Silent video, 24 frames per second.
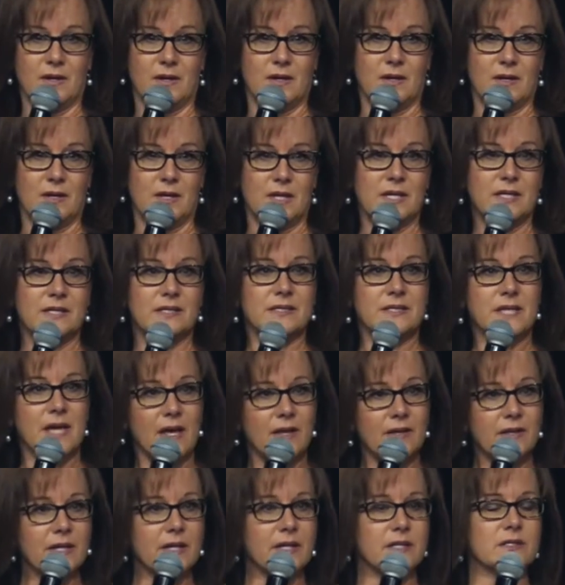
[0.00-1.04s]
He's
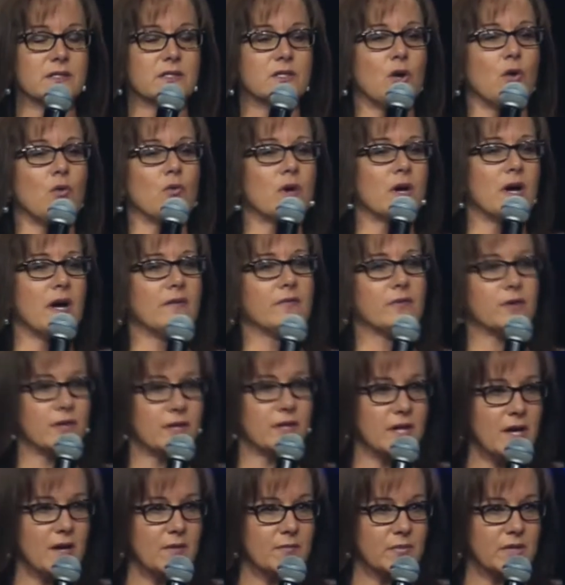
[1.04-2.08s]
telling us don't cover
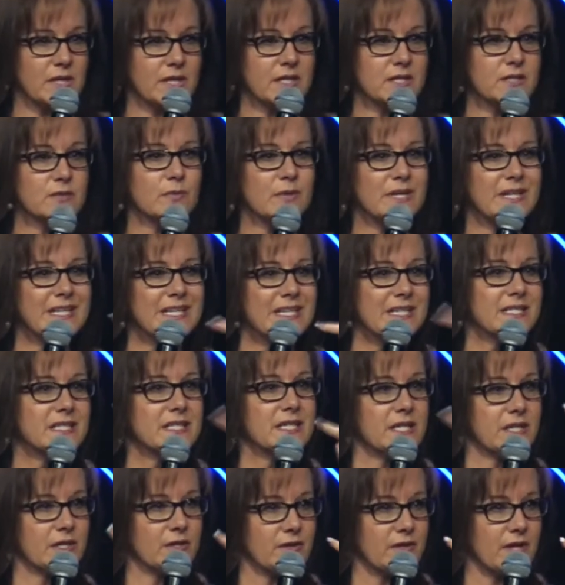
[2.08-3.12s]
it up because we need to
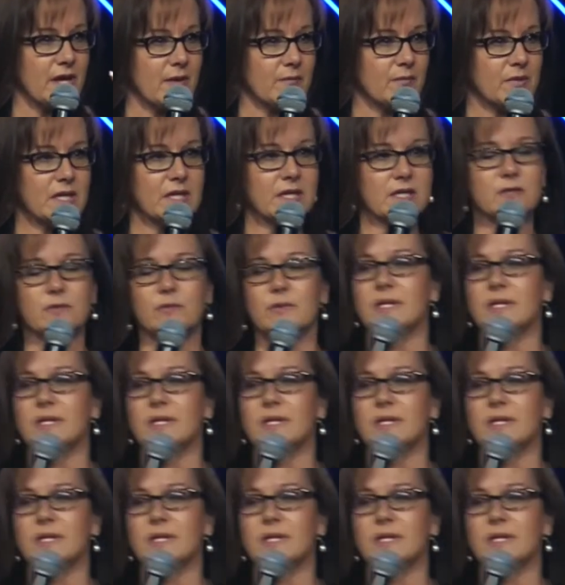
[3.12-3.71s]
hear that, because we